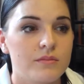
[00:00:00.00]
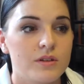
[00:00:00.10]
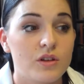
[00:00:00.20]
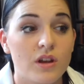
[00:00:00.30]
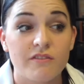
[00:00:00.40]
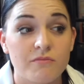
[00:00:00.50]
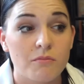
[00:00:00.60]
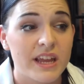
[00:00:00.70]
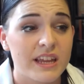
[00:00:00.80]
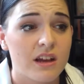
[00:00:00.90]
You love
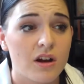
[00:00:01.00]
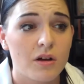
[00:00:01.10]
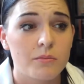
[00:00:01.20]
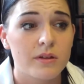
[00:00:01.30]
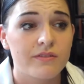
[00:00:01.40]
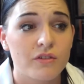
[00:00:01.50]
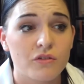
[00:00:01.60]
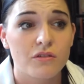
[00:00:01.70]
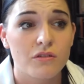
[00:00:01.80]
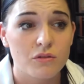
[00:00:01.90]
makeup, if
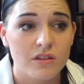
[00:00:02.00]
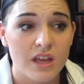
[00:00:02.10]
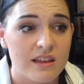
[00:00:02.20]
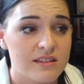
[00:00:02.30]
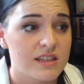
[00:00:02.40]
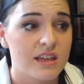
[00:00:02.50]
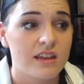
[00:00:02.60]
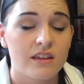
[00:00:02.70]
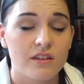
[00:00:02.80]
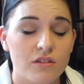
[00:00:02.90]
you're enthusiastic,
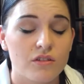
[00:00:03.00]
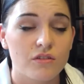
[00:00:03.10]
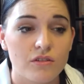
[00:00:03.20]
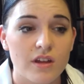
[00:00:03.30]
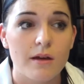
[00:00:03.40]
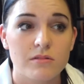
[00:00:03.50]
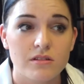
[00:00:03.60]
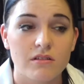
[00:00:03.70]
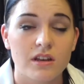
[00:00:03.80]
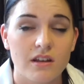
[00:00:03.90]
you'd
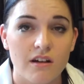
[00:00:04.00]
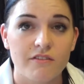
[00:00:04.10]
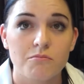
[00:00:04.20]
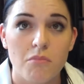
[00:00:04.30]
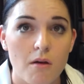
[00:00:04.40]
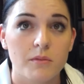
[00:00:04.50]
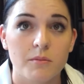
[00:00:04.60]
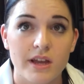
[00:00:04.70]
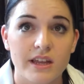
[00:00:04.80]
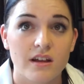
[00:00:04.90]
absolutely love
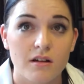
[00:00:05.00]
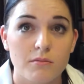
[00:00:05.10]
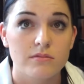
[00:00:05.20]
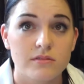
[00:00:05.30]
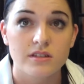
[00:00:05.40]
permanent makeup.